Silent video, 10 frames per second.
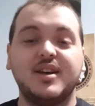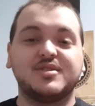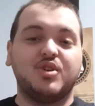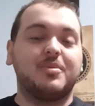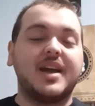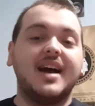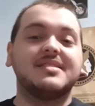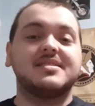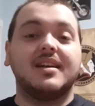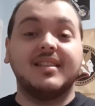So hope you
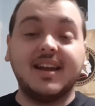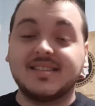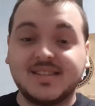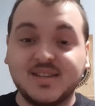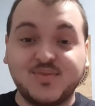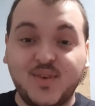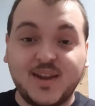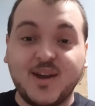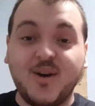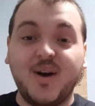guys liked this
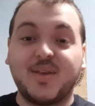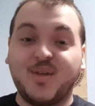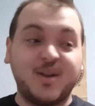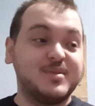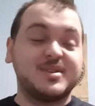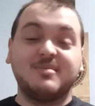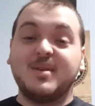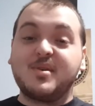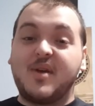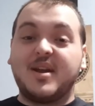video. I thought it was going to
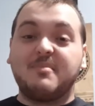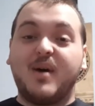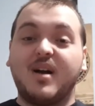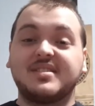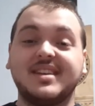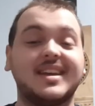be a great unboxing.